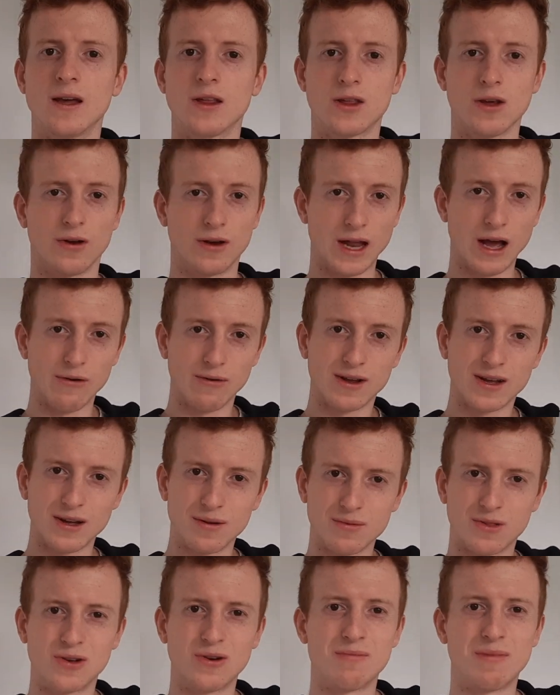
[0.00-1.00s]
So now we
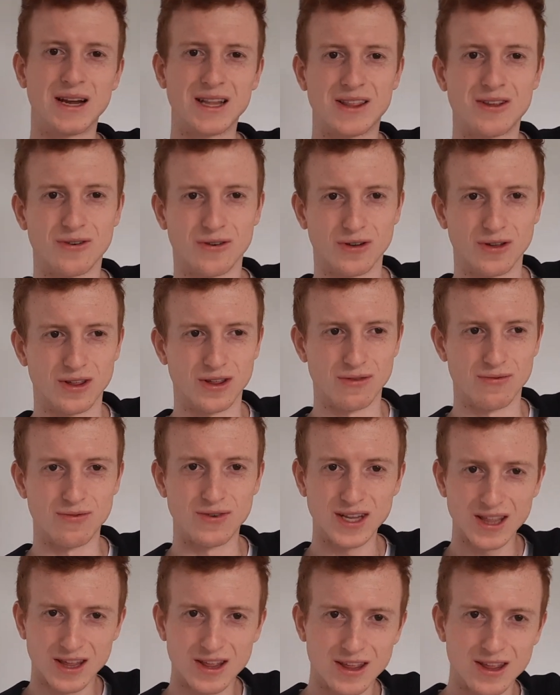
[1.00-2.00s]
come to my choice.
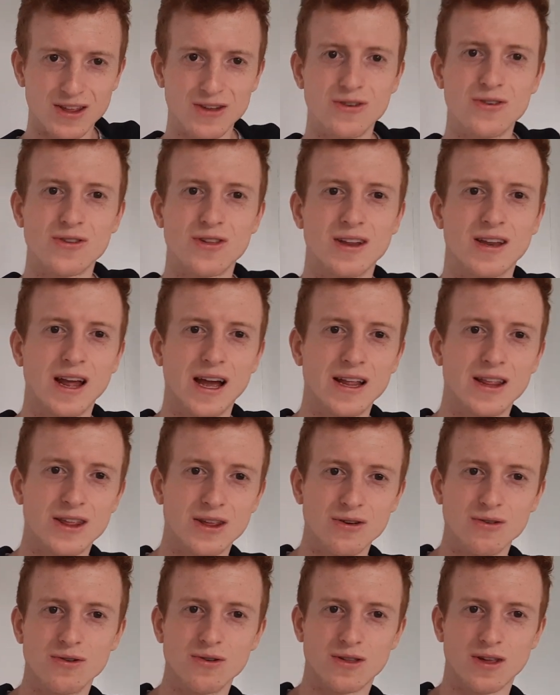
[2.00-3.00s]
Which shoes did I
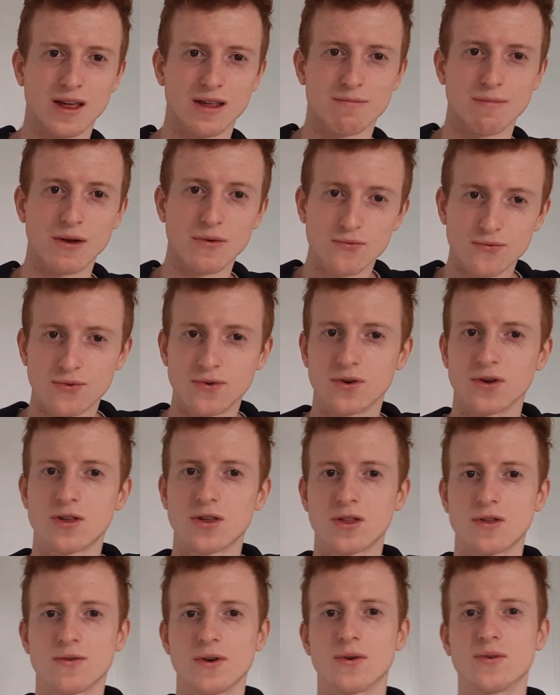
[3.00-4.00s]
choose as my
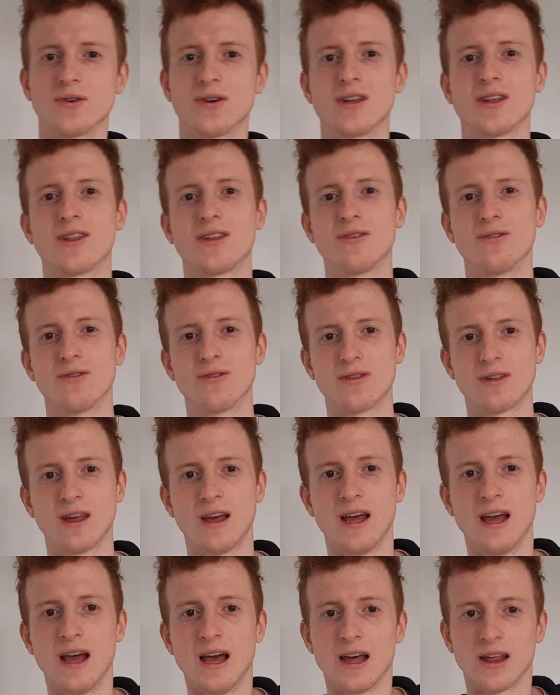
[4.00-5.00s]
first trail running shoes?
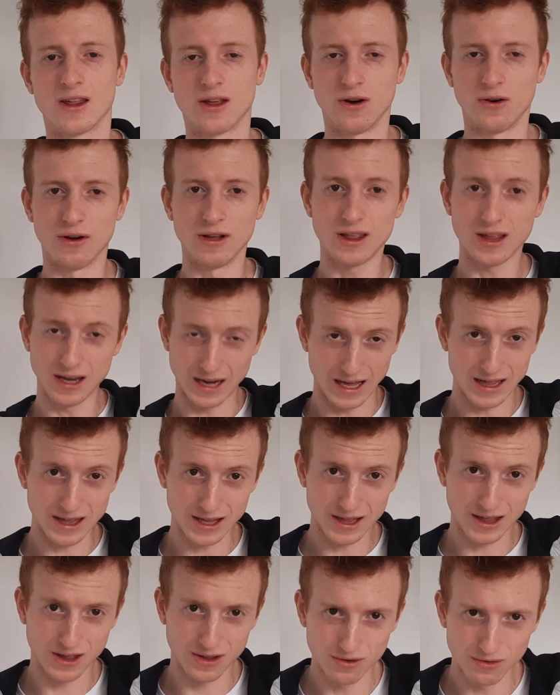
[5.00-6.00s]
So it's an
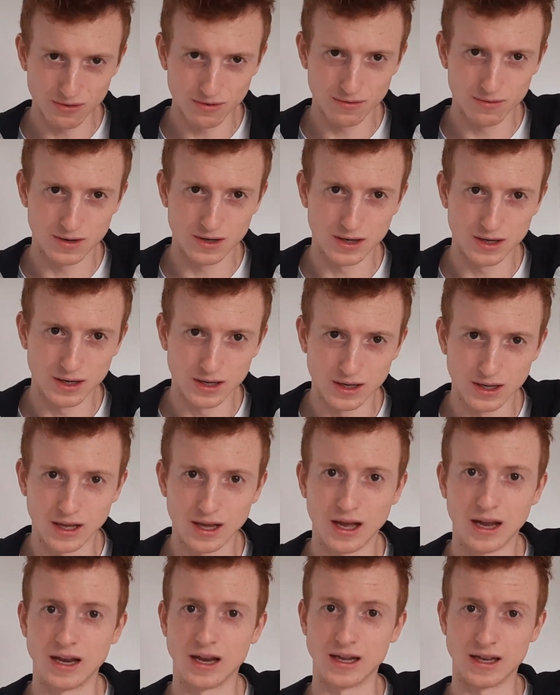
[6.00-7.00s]
Essex shoe,
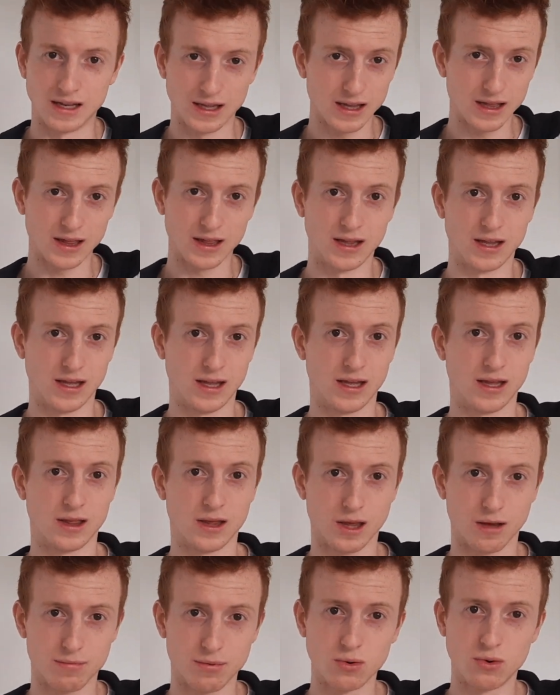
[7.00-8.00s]
it is the
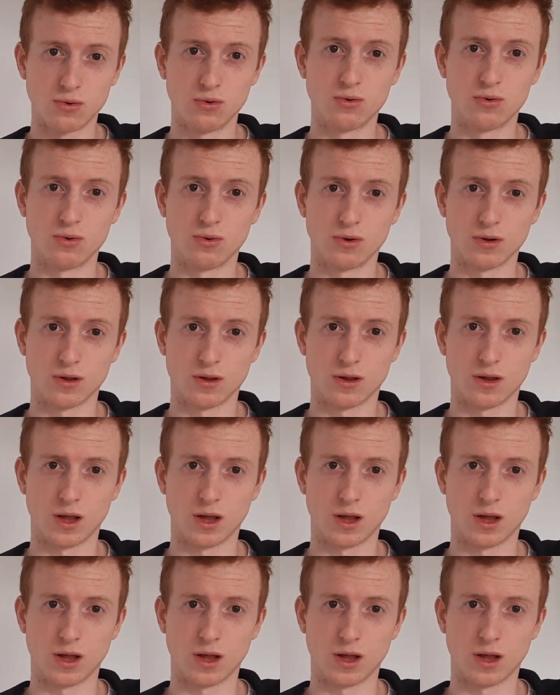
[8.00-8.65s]
Trabuco